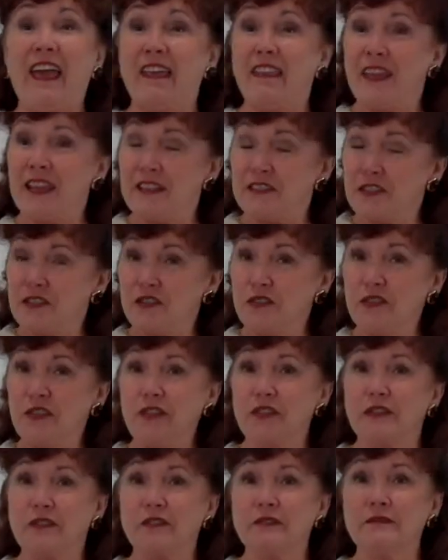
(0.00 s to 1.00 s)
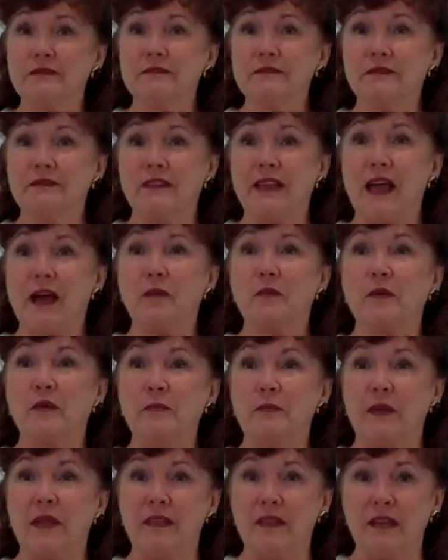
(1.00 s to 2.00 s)
And that's true. That
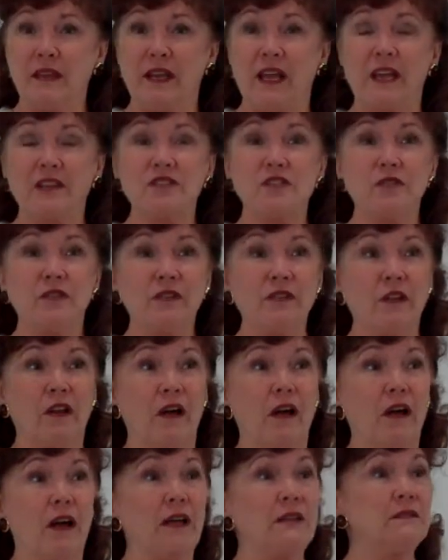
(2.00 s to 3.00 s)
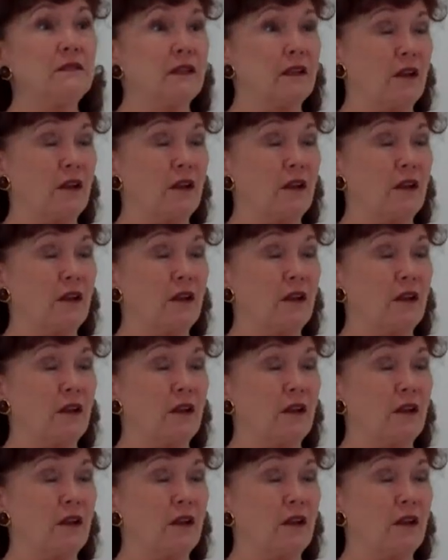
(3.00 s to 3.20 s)
would be the natural law,